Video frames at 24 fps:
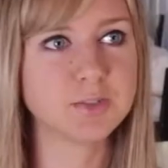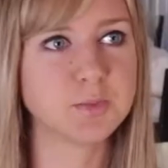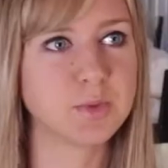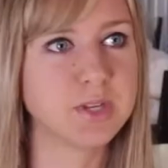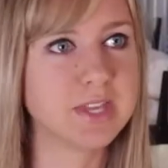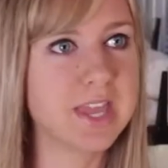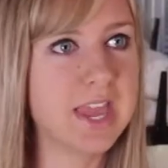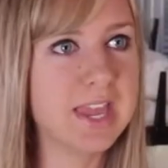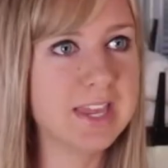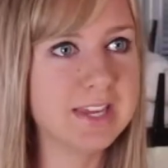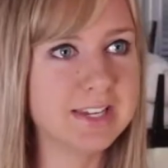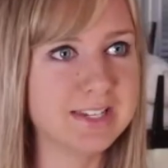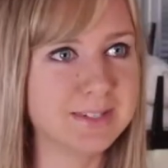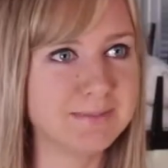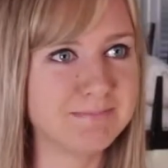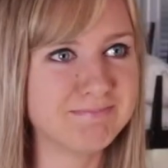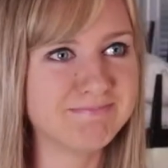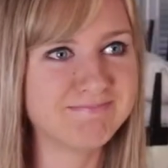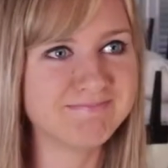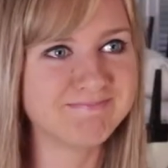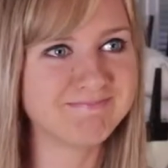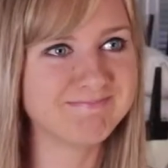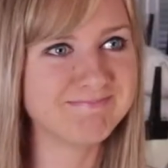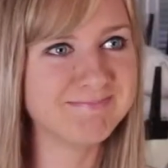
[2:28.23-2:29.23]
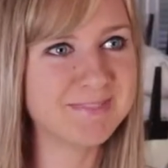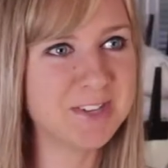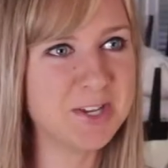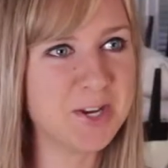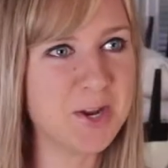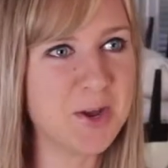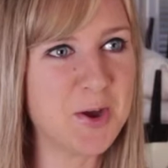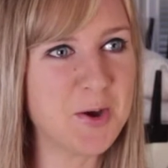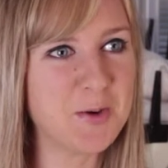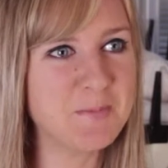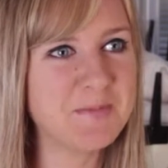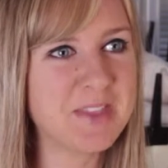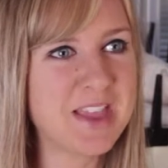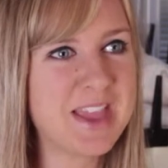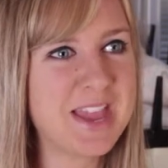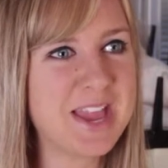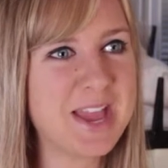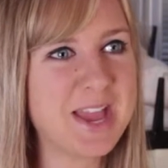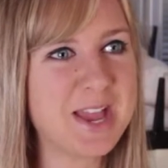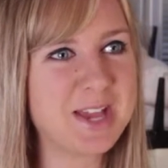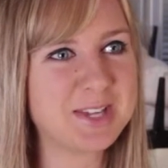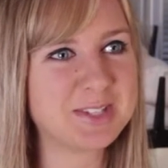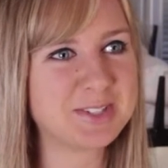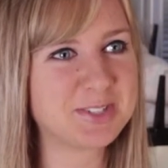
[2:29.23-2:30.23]
we can't,
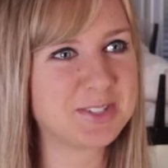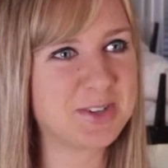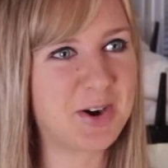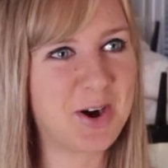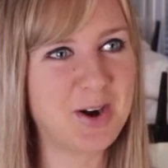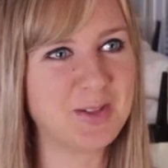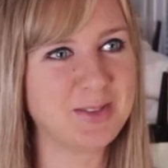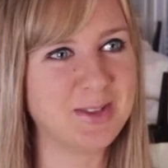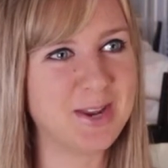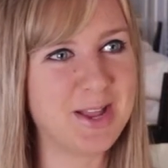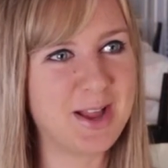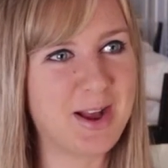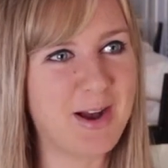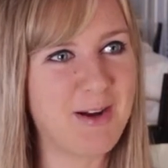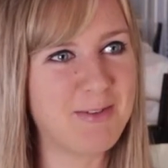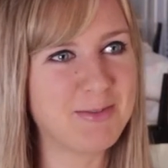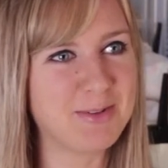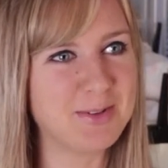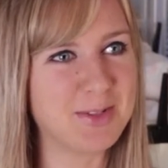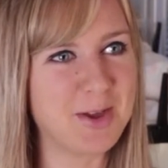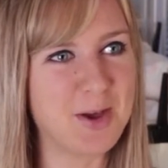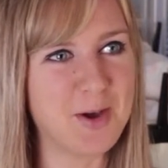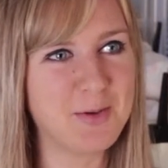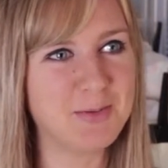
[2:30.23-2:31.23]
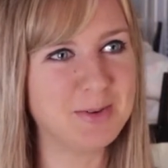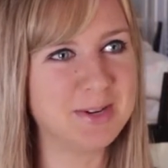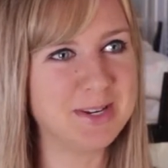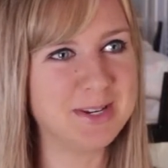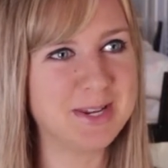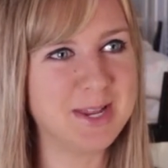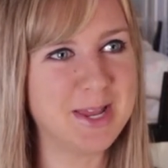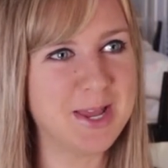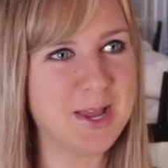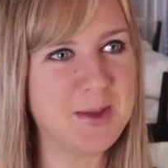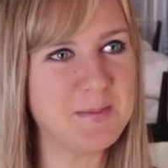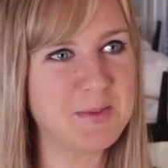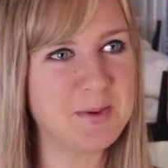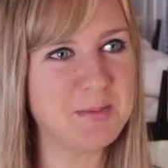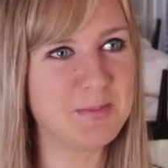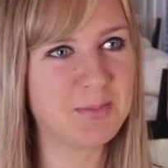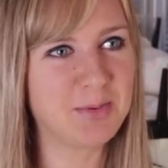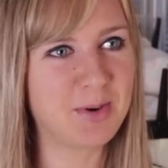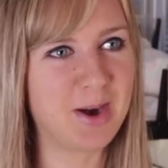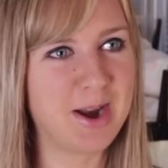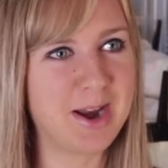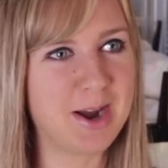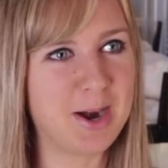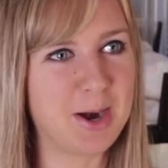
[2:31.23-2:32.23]
start the day off with an opening hymn and
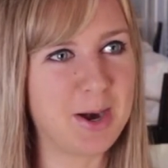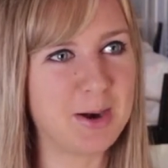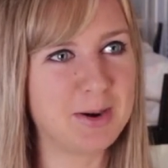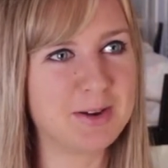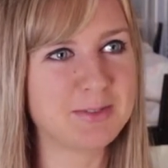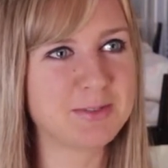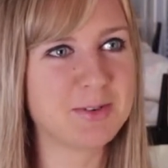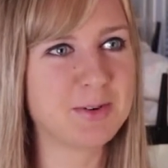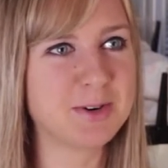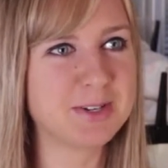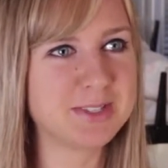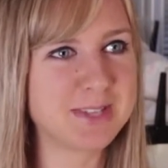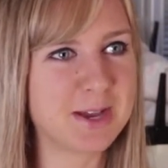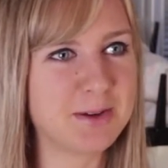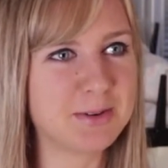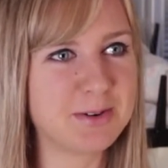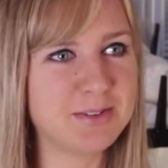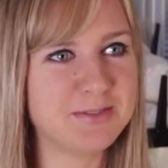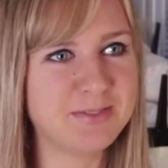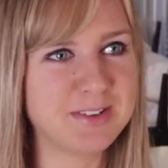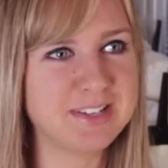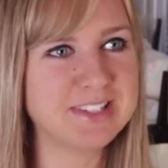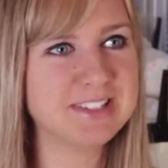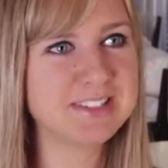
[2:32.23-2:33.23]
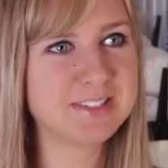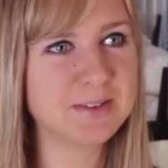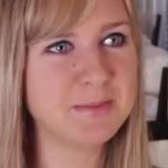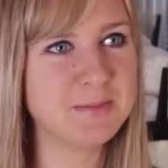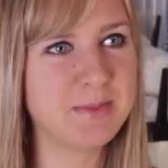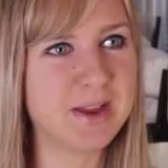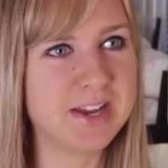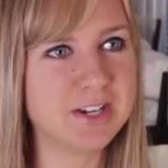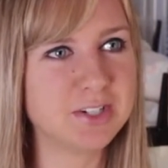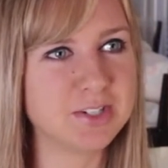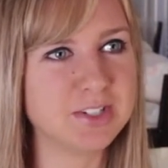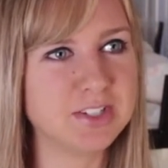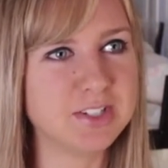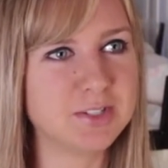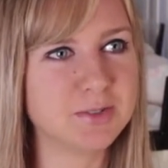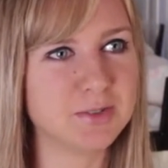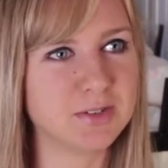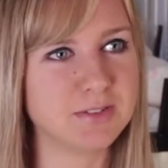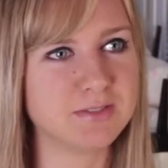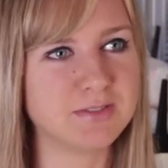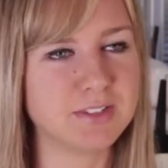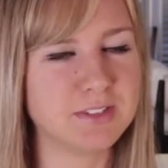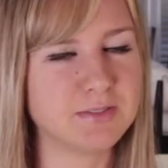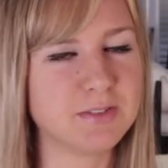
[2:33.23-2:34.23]
prayer. Of course, that would offend some patients who
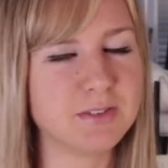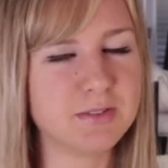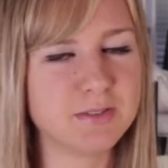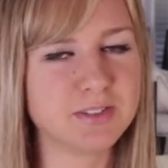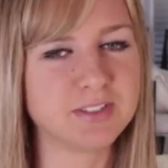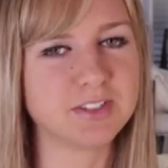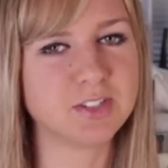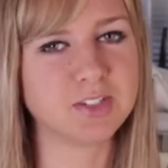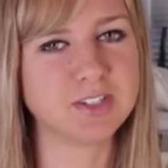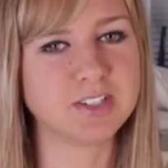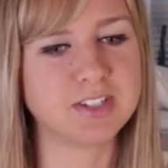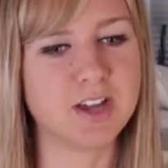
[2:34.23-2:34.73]
are of different religious